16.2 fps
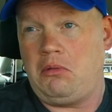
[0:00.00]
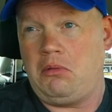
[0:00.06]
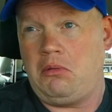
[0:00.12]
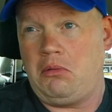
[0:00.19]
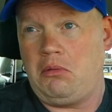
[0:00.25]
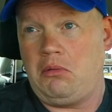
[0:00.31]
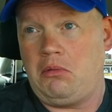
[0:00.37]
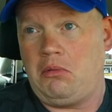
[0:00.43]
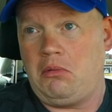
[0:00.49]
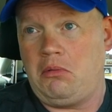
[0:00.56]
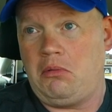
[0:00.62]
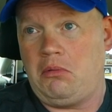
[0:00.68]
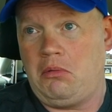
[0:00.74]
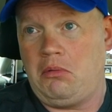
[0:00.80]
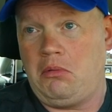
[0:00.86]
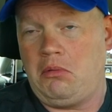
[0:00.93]

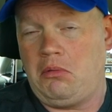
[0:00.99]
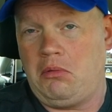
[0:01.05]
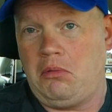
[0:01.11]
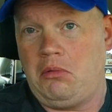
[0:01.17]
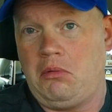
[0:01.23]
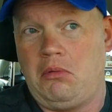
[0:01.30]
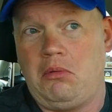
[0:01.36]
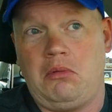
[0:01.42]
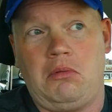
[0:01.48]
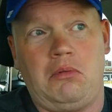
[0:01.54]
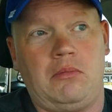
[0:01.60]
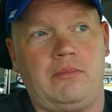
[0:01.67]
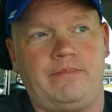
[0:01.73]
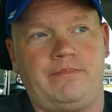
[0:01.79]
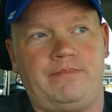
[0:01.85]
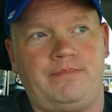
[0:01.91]

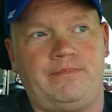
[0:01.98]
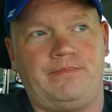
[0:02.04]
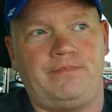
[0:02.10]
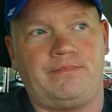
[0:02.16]
Nothing is said.